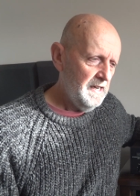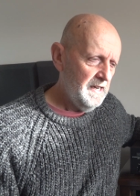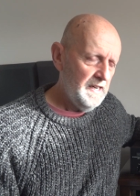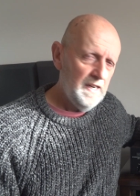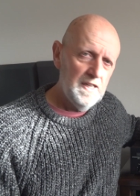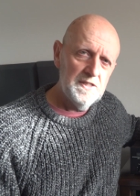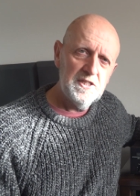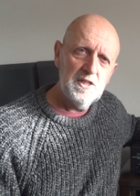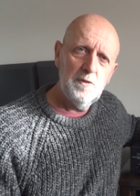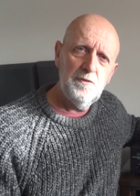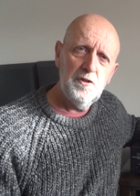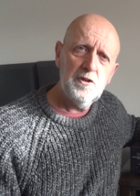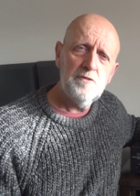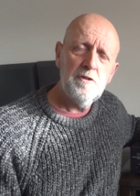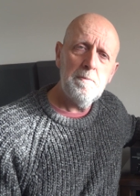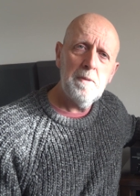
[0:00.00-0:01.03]
Uh, so if
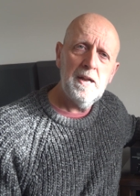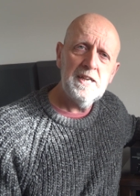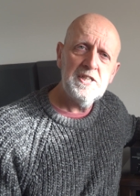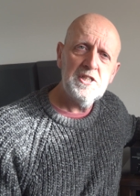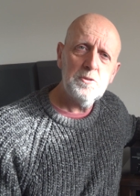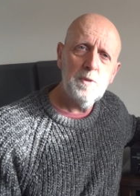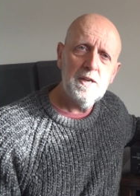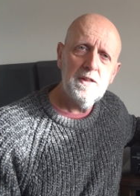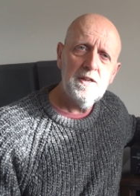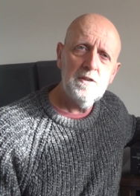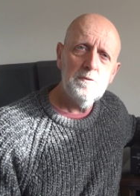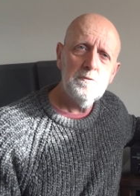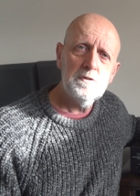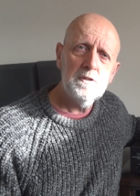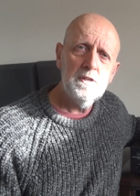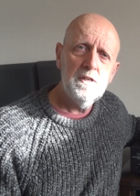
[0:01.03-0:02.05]
you're going to replace one of
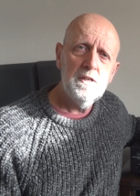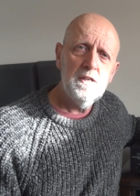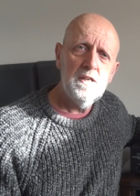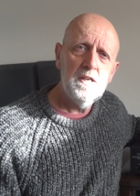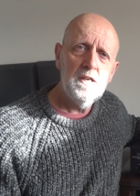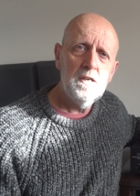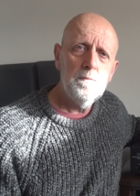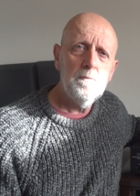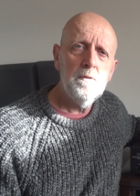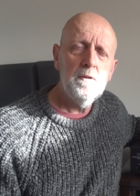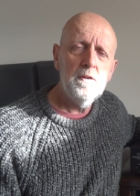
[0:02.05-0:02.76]
those uh,